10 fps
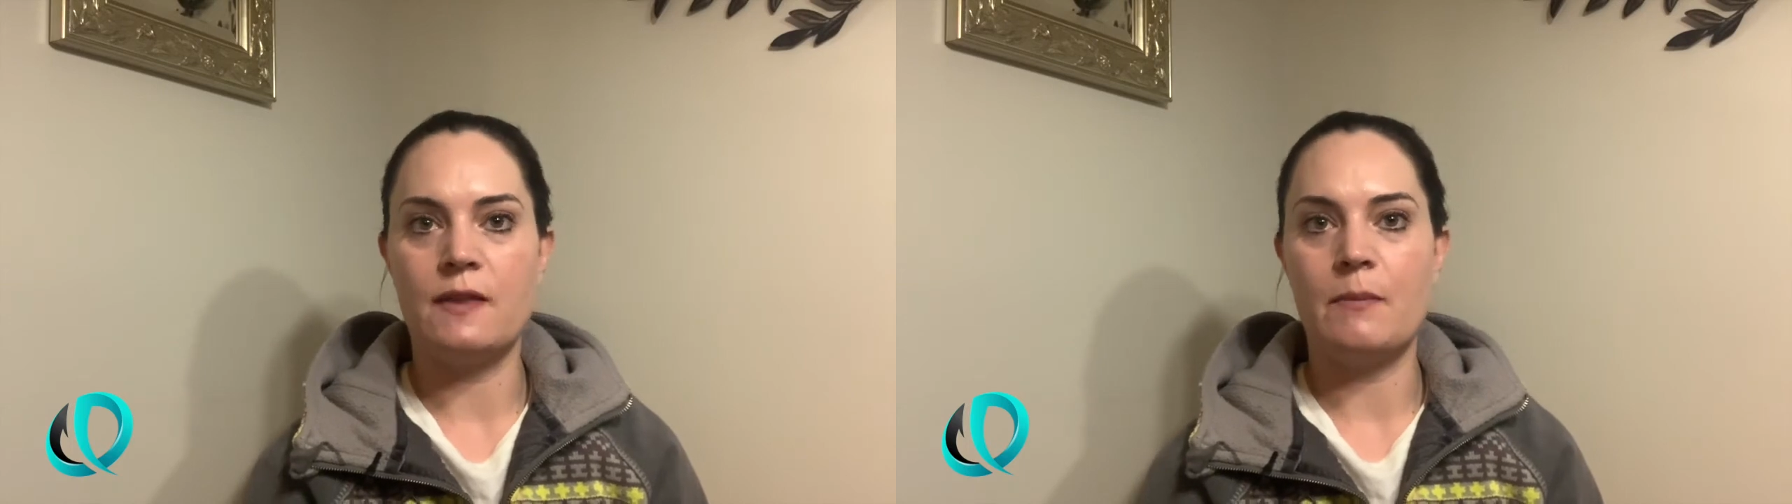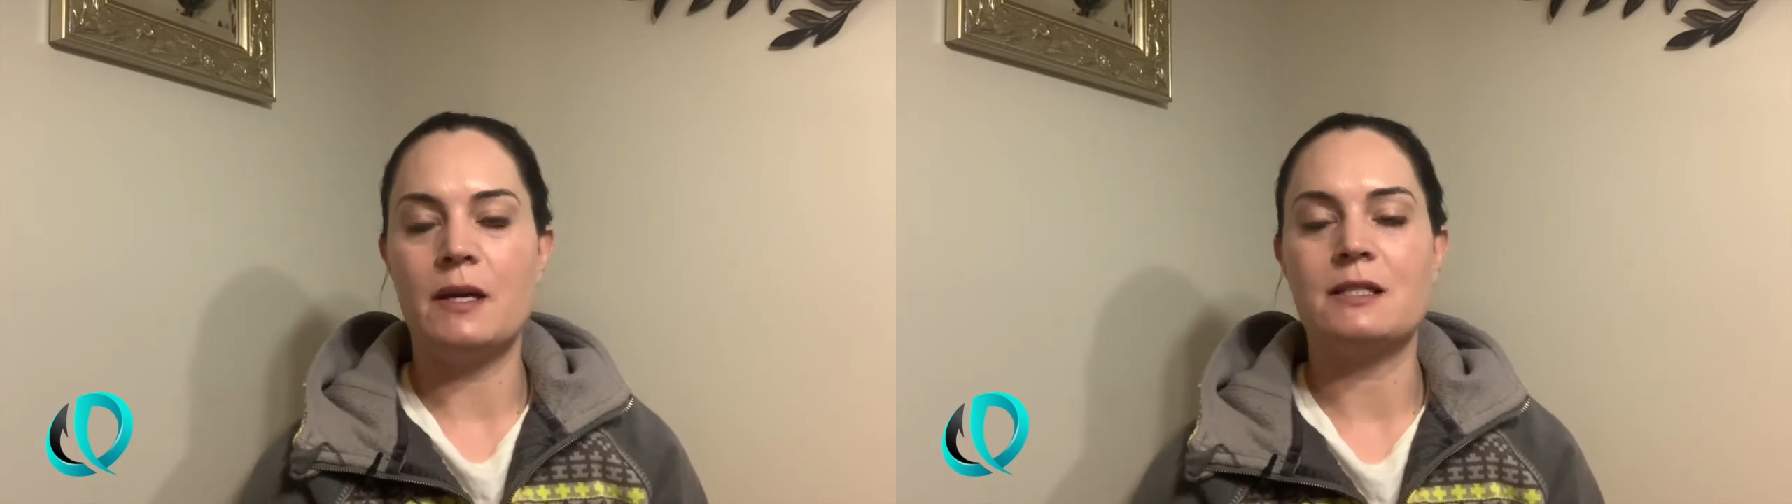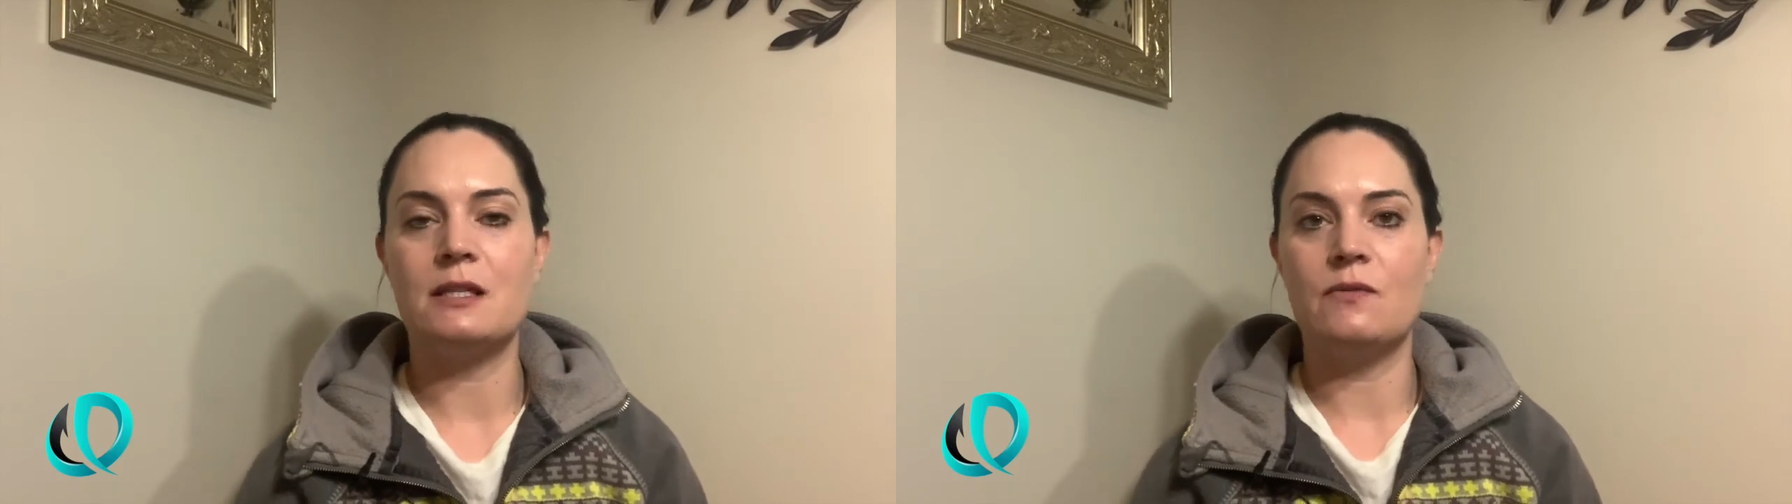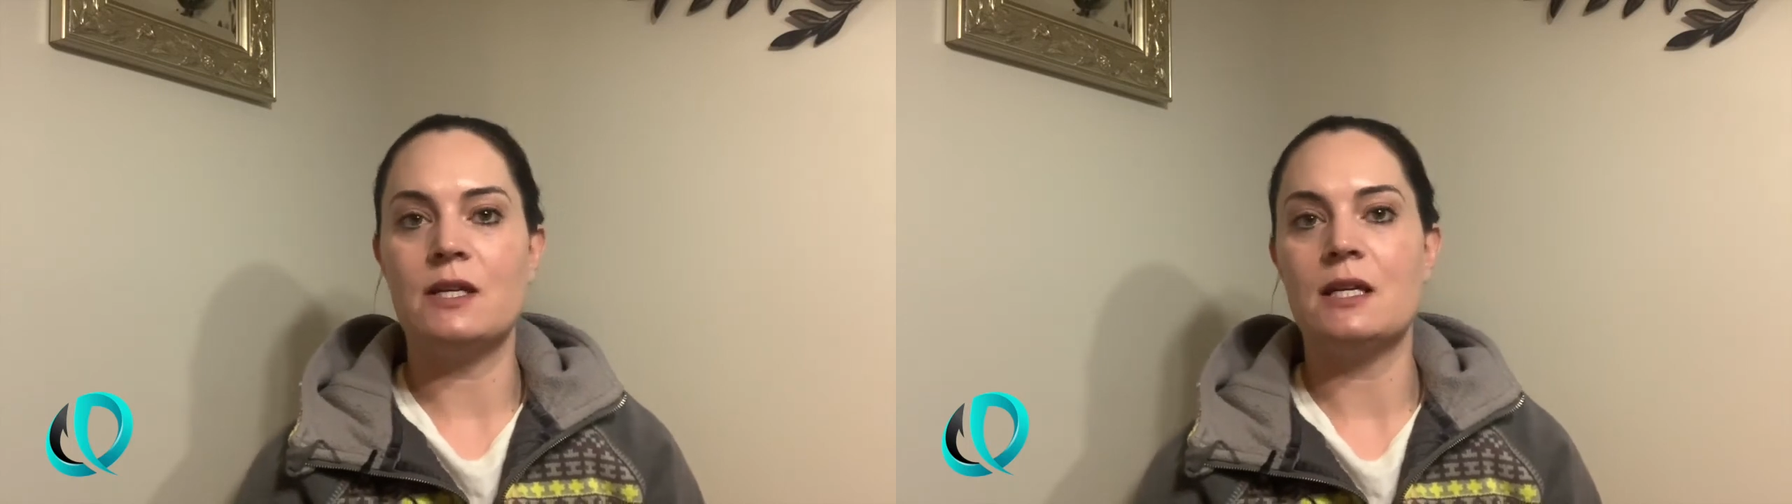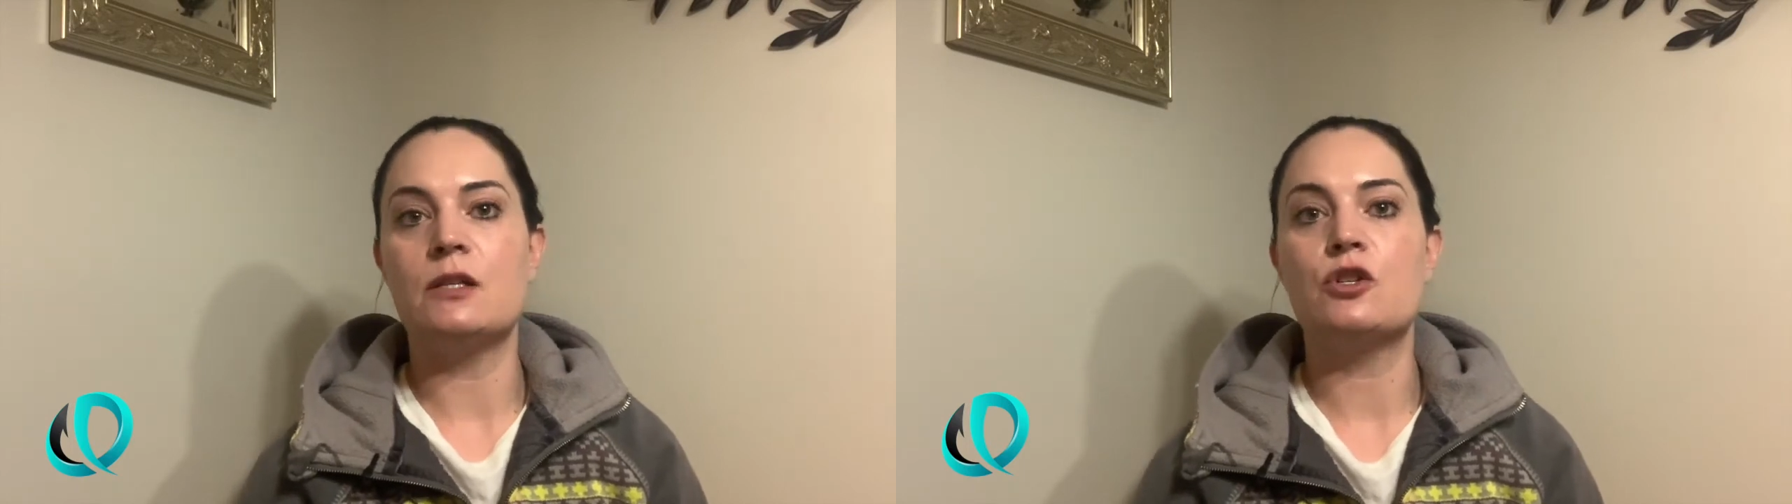That makes it
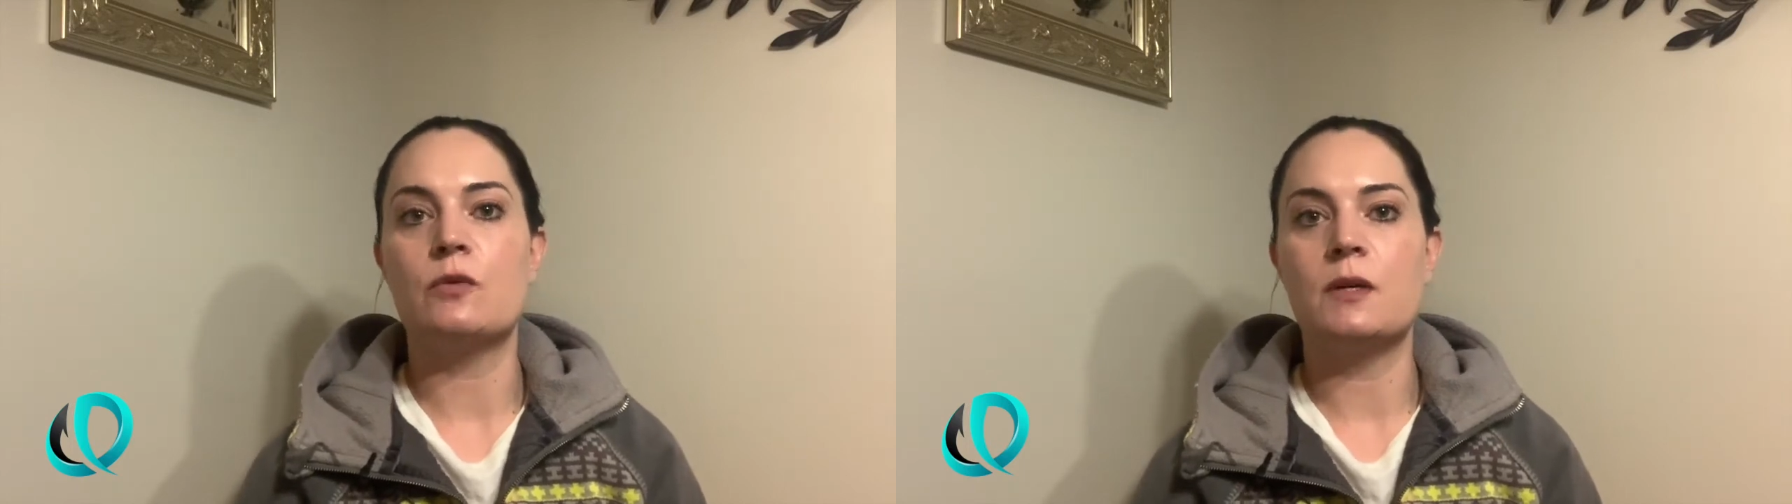even easier